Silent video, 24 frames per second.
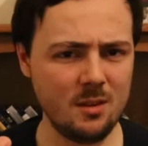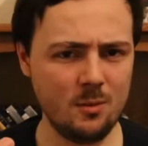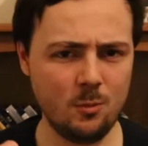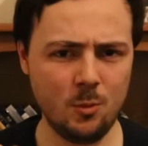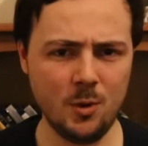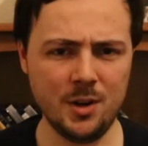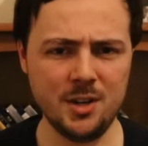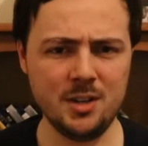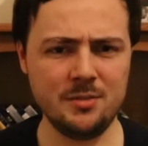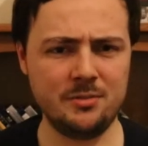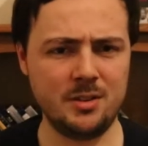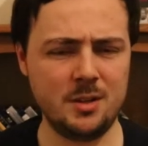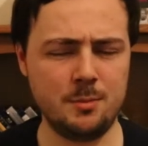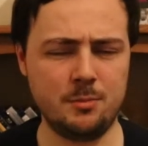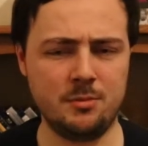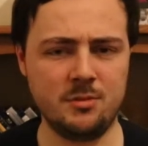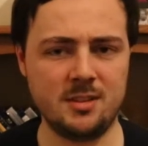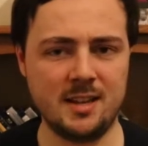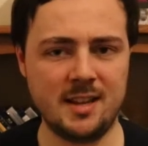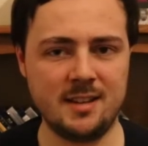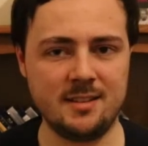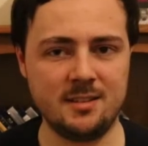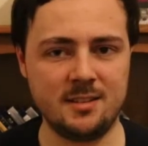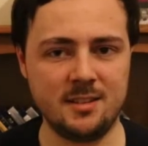wonderfully
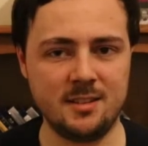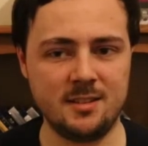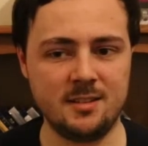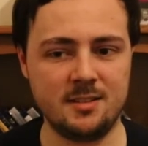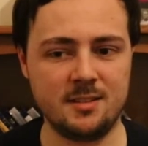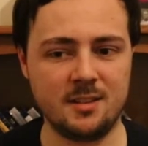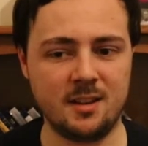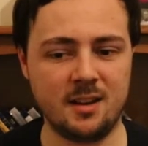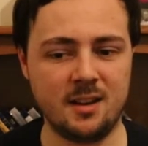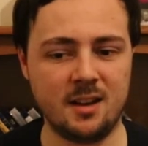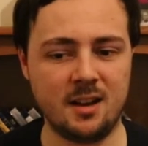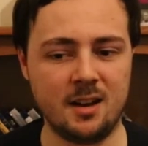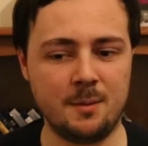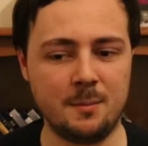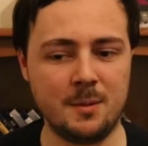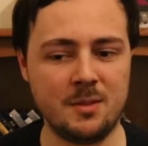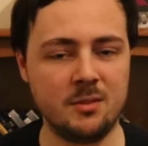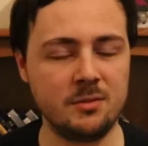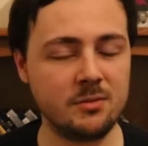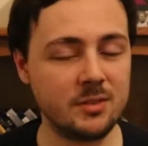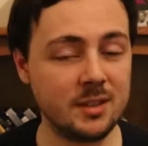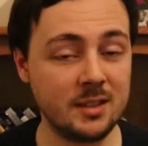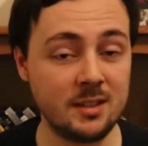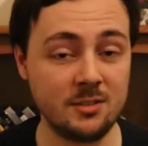presented. And the
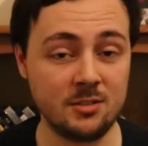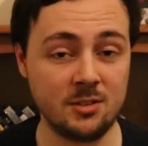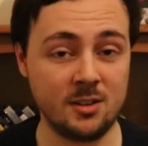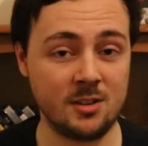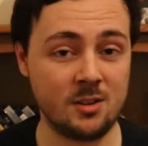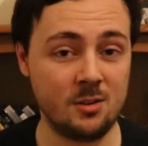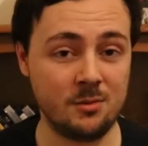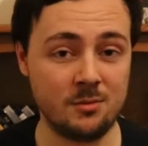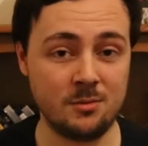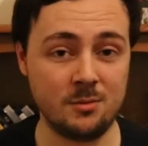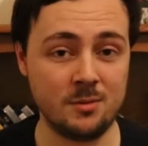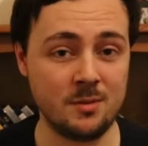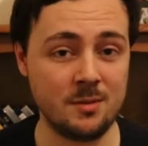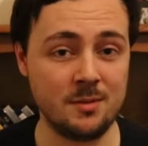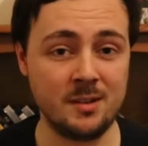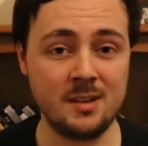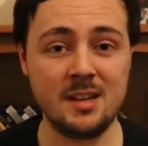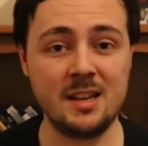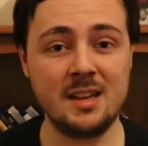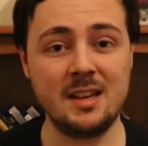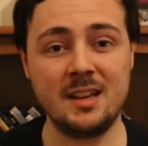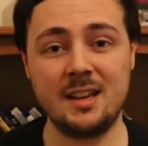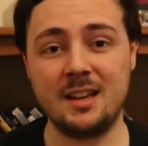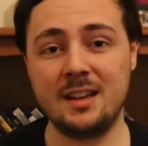feelings I got from it,
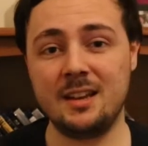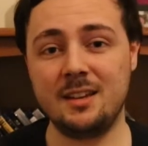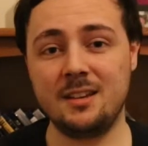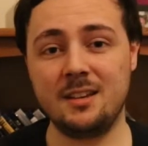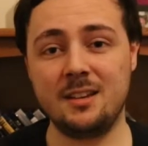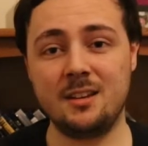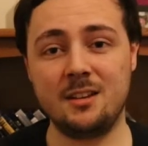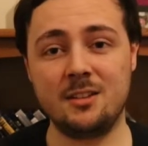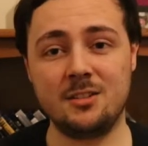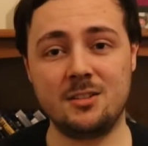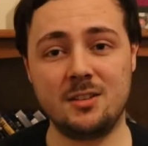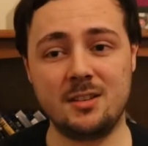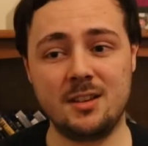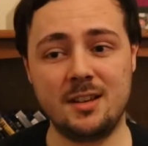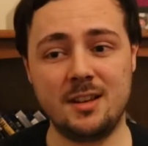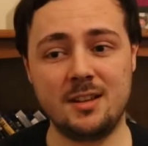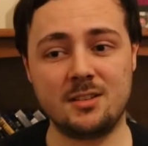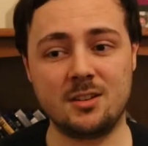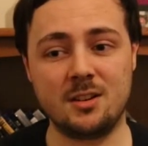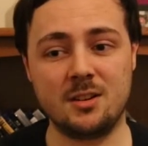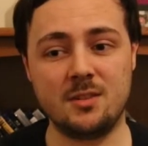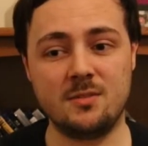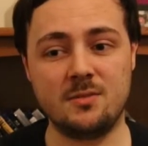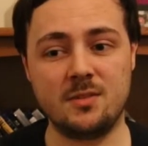you know, it is
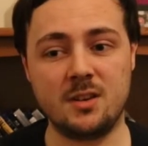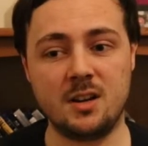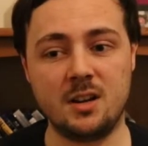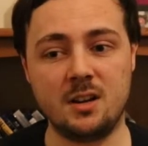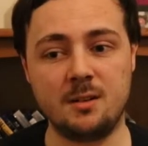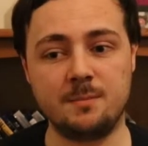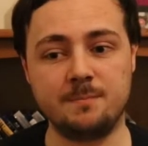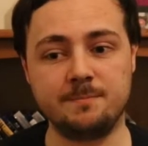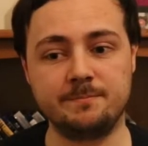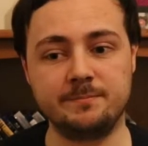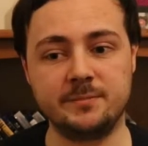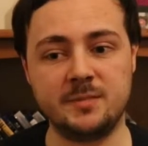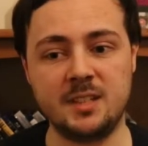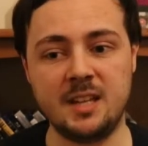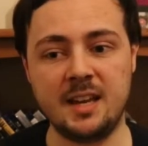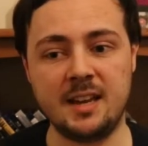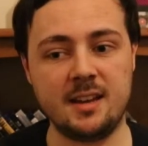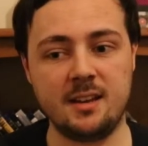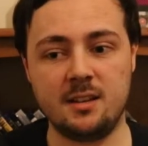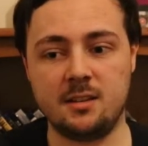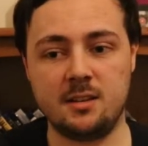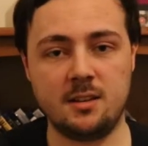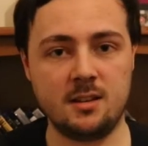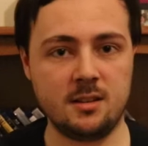kind of, yeah,
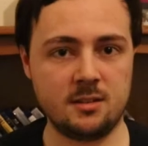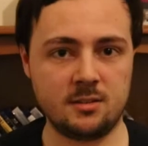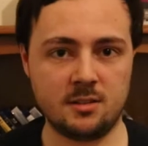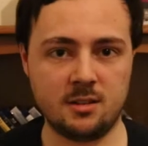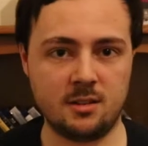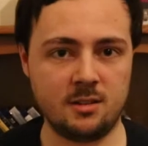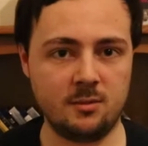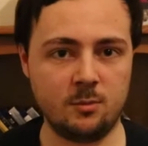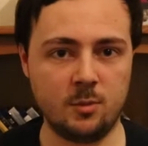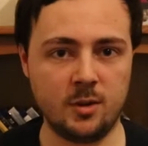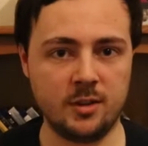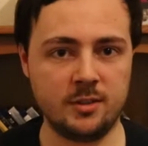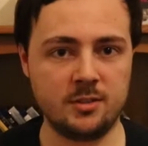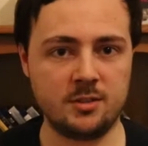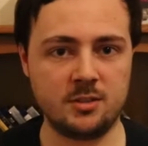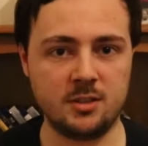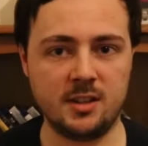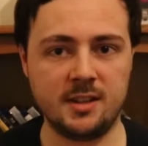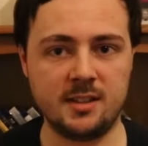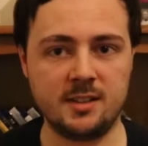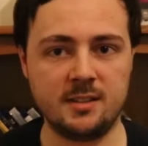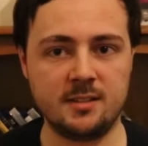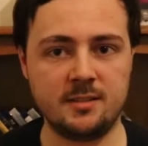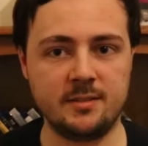it's kind of
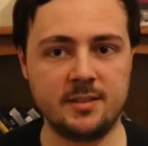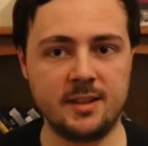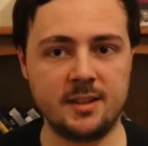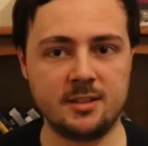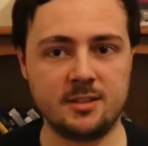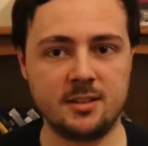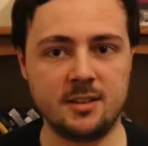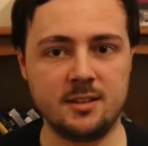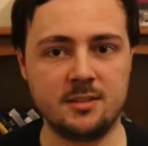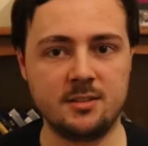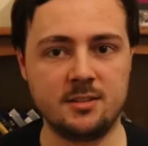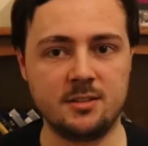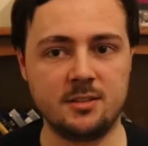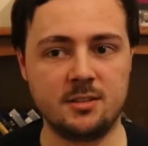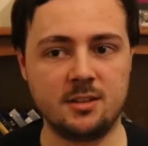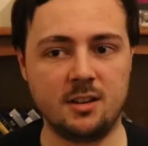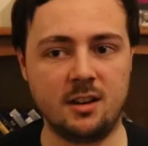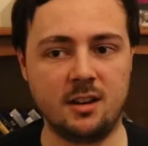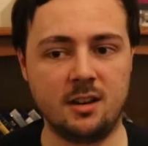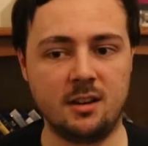one-sided in that sense.